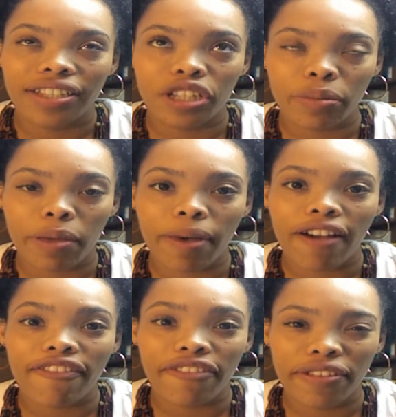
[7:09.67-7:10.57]
Took me
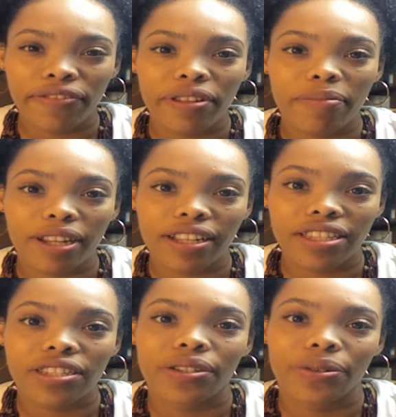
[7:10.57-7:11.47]
about 50 minutes
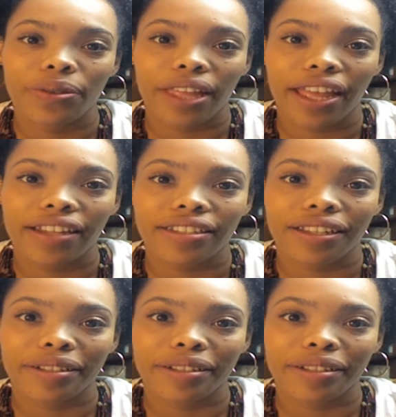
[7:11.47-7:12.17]
to do that,